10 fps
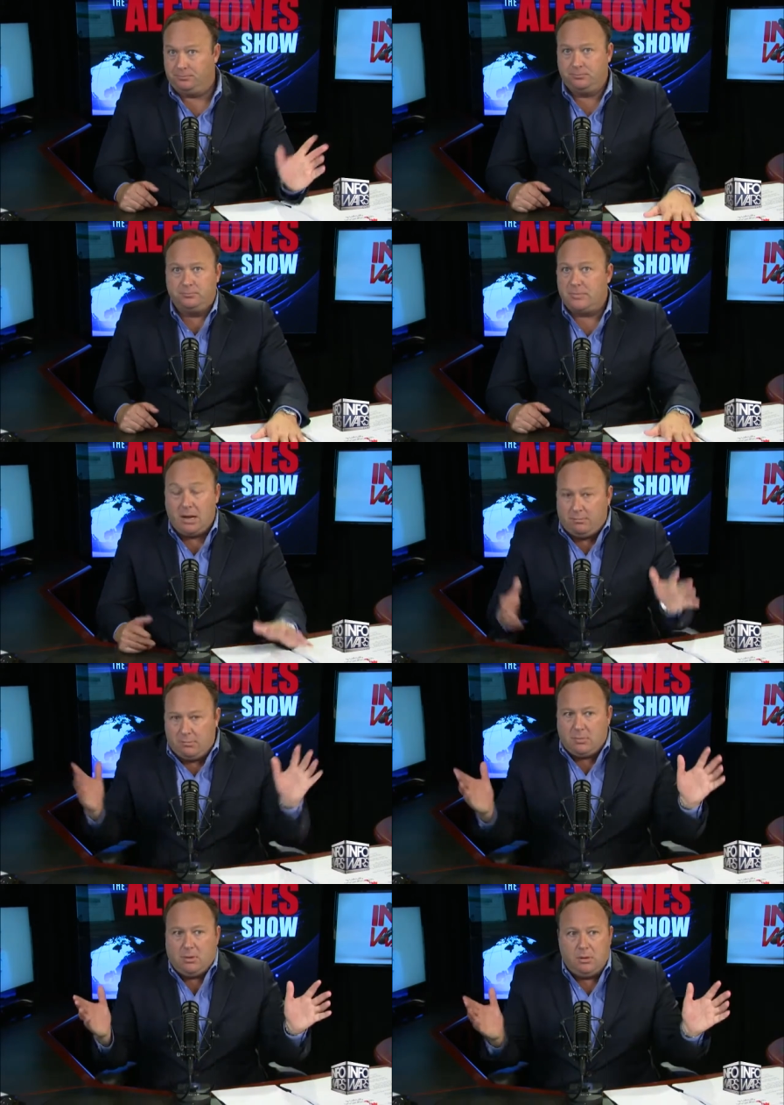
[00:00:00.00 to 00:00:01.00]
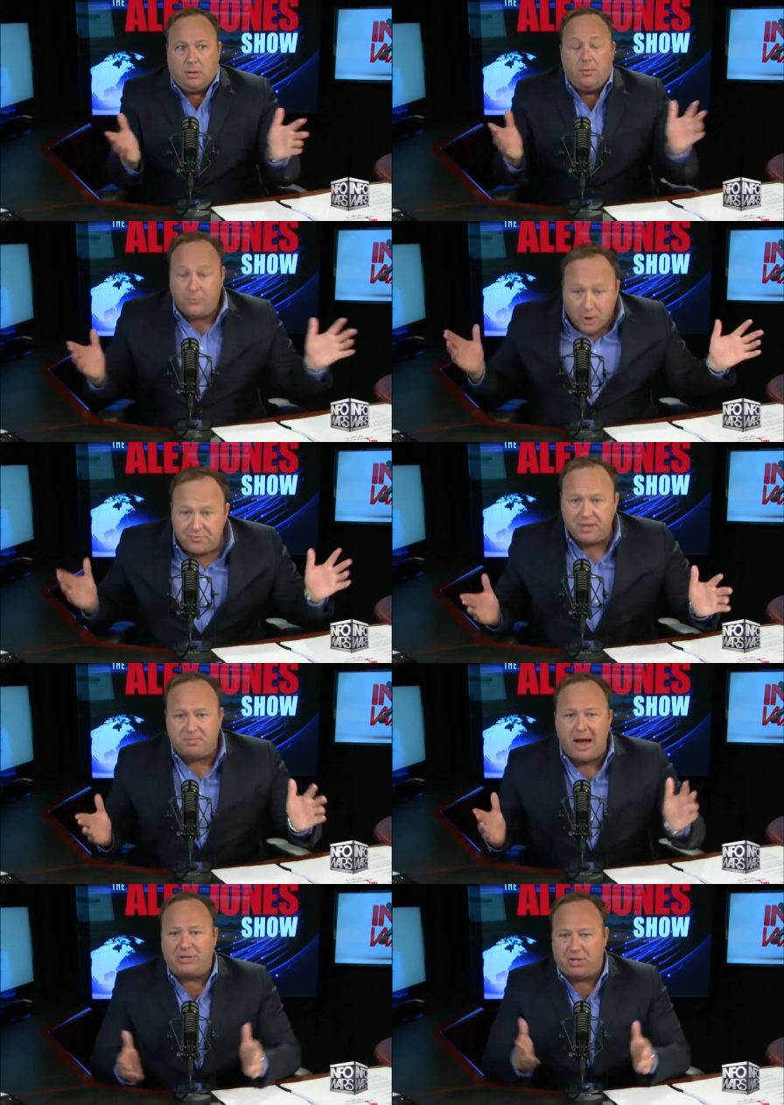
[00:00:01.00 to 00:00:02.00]
The truth is,
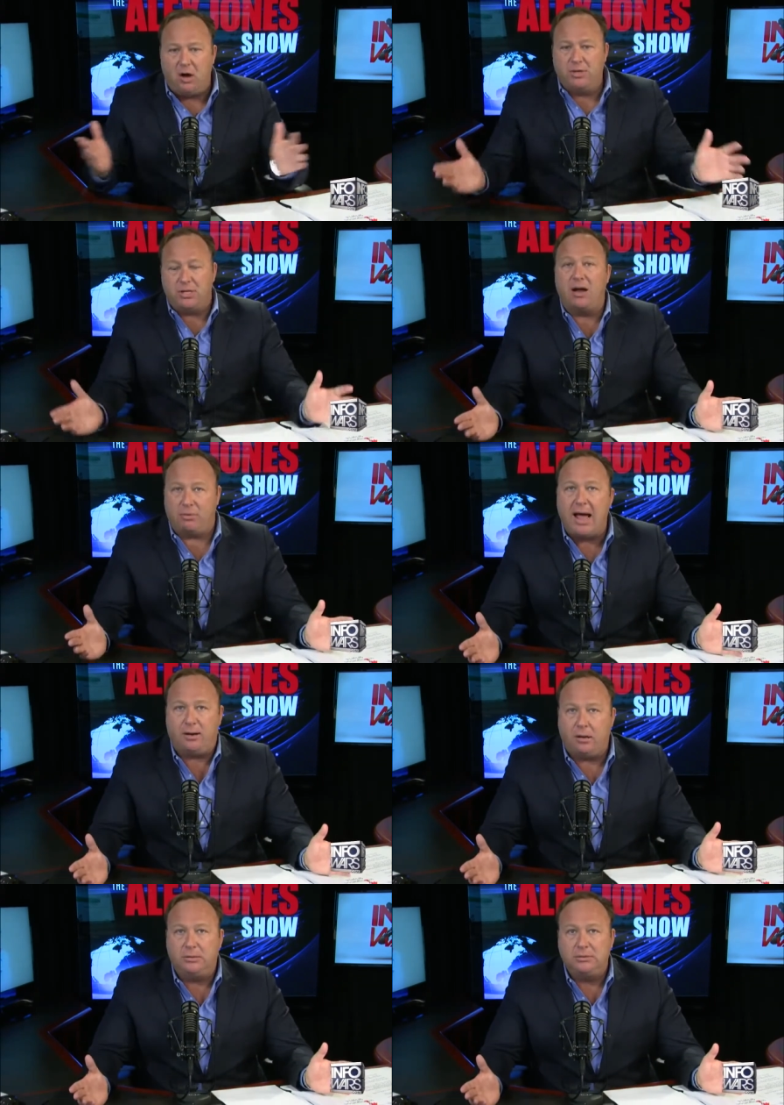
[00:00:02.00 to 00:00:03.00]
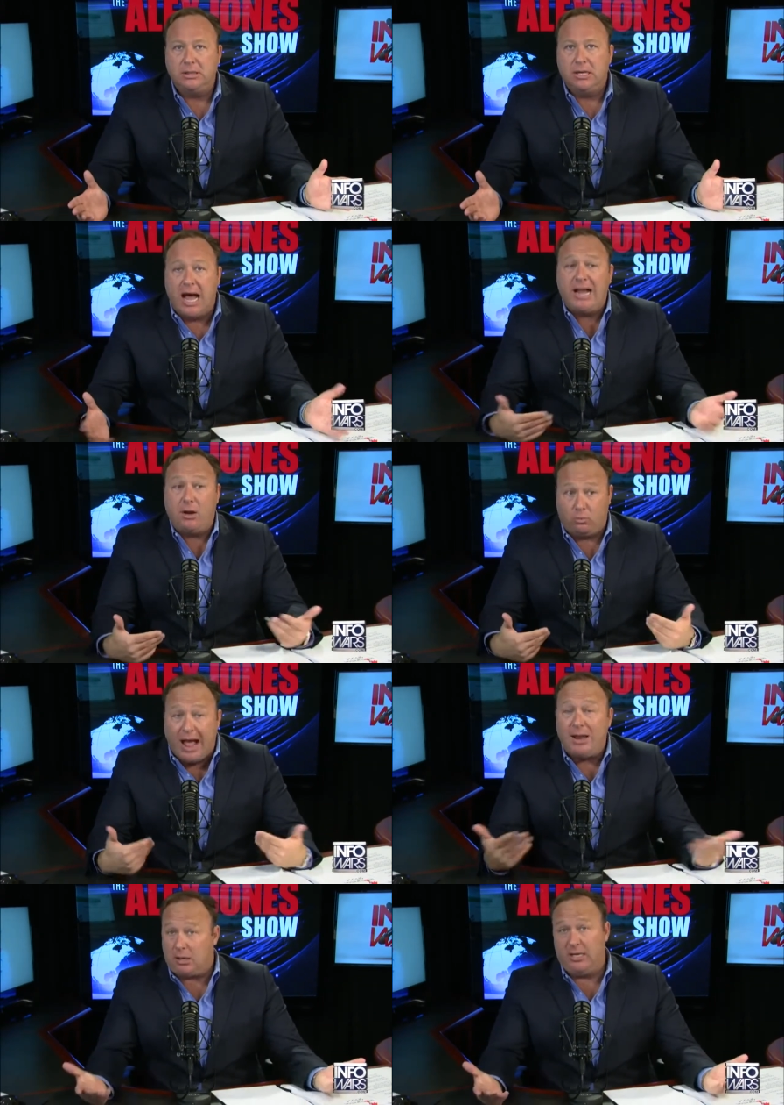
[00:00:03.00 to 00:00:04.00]
my show is not radical. I get
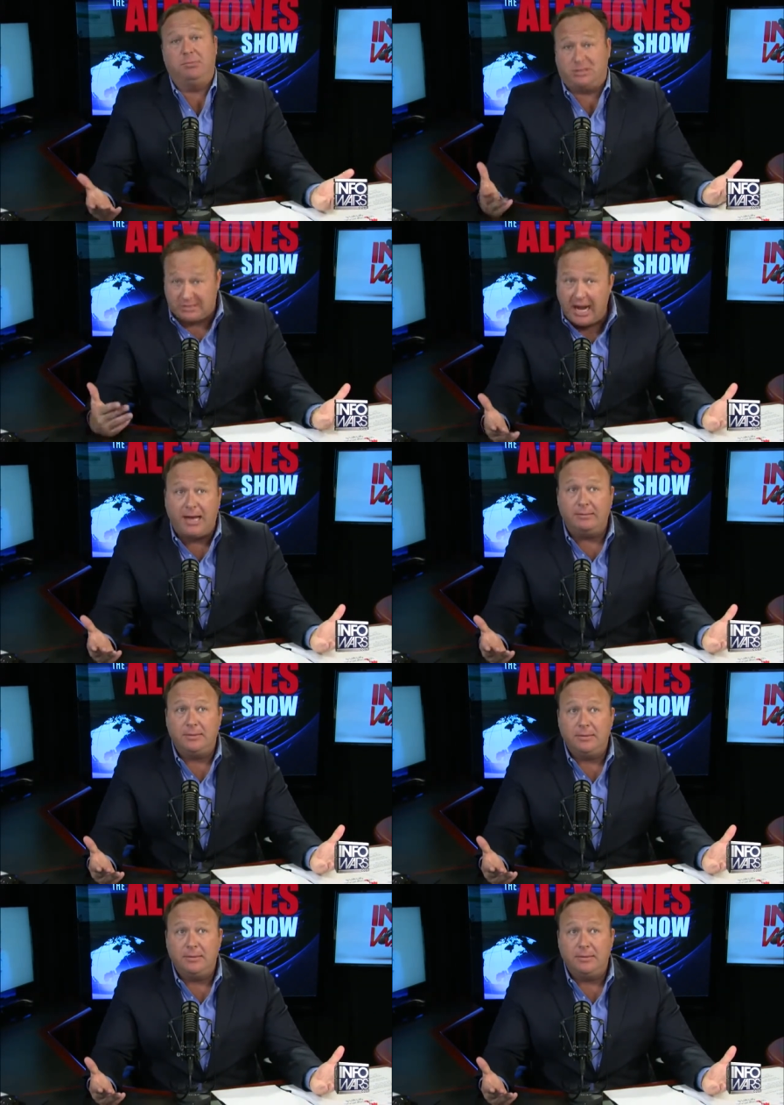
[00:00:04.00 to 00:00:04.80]
radically upset.